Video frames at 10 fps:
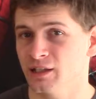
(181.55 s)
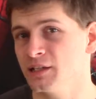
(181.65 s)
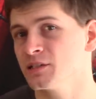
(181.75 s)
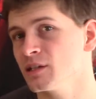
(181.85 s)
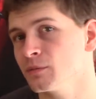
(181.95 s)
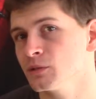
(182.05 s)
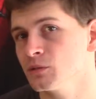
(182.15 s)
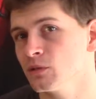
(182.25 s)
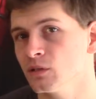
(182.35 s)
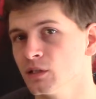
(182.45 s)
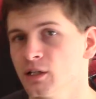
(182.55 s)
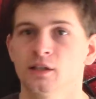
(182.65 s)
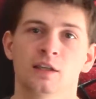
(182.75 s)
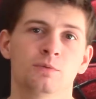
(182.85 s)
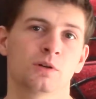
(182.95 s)
lightsaber duel,
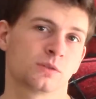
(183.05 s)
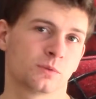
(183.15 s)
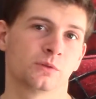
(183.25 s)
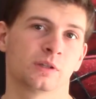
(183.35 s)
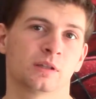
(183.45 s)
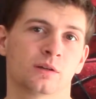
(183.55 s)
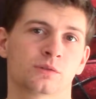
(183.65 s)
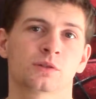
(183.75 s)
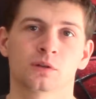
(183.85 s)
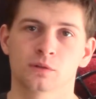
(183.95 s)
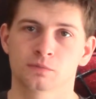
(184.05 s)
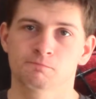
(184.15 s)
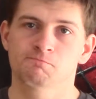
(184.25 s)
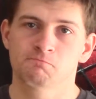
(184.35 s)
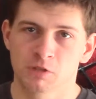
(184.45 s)
he was wounded though, so,
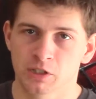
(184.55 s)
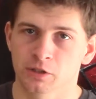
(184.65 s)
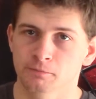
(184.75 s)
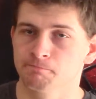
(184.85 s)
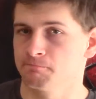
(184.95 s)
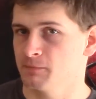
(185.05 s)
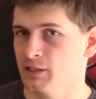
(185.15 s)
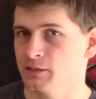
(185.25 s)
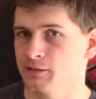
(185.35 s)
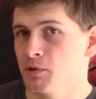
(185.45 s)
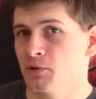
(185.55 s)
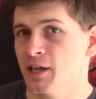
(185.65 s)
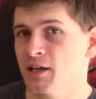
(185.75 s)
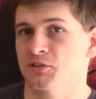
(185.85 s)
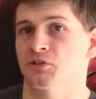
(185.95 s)
you know, the
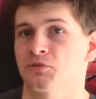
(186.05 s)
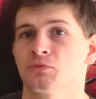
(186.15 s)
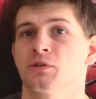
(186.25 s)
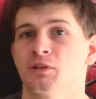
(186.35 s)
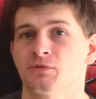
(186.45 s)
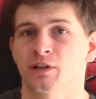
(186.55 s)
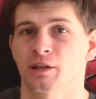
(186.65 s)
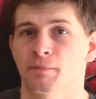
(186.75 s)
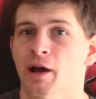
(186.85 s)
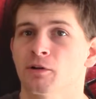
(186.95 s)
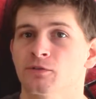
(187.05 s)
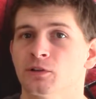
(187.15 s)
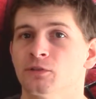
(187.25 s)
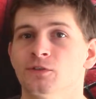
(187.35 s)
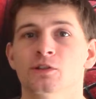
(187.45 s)
bowcasters are really freaking
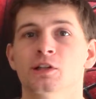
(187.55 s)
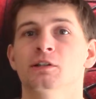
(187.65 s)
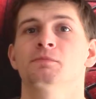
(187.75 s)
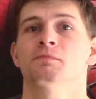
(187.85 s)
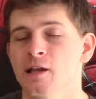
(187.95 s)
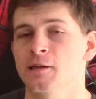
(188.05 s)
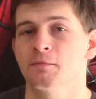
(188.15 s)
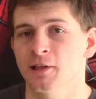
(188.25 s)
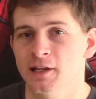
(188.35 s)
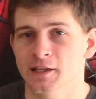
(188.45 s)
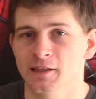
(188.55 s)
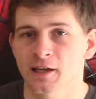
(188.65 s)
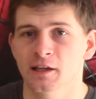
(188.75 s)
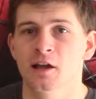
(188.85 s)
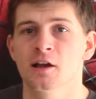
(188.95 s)
powerful. If you didn't complaining
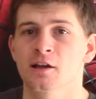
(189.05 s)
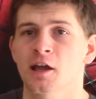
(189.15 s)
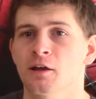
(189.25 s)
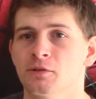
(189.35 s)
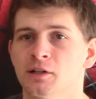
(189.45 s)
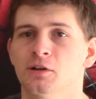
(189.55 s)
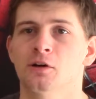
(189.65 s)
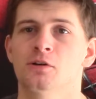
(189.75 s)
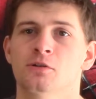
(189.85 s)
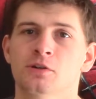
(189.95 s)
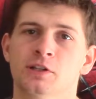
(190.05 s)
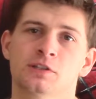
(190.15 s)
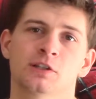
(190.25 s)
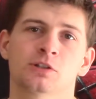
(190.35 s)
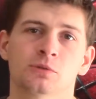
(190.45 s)
that Kylo Ren, oh, he's
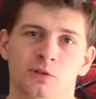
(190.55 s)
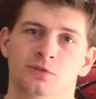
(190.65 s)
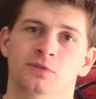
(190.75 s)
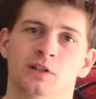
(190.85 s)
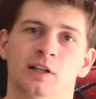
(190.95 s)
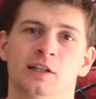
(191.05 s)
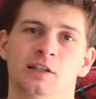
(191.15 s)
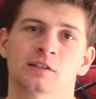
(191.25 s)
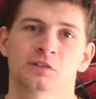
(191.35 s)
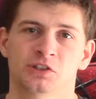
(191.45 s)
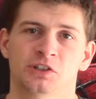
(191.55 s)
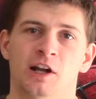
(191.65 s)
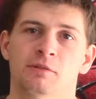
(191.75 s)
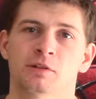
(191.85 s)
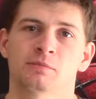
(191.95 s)
such a wuss for getting
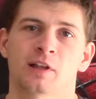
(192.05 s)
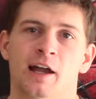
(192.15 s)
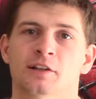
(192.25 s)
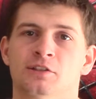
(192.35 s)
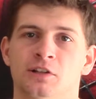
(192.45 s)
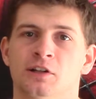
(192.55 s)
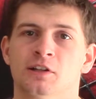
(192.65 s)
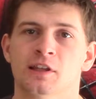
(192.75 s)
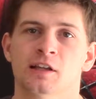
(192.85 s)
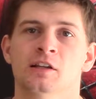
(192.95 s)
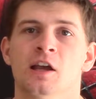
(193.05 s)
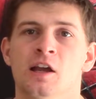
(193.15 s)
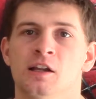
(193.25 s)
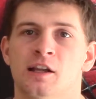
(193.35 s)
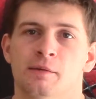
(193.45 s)
shot with a blaster and then
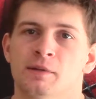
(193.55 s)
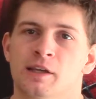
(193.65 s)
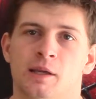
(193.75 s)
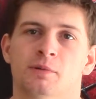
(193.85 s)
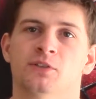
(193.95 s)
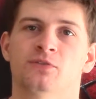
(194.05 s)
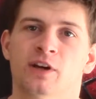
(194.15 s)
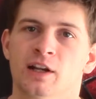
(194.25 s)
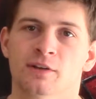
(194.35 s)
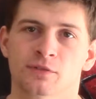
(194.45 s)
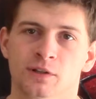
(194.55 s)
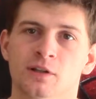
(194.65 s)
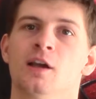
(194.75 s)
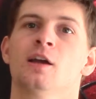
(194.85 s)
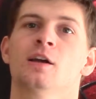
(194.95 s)
not being able to fight afterward.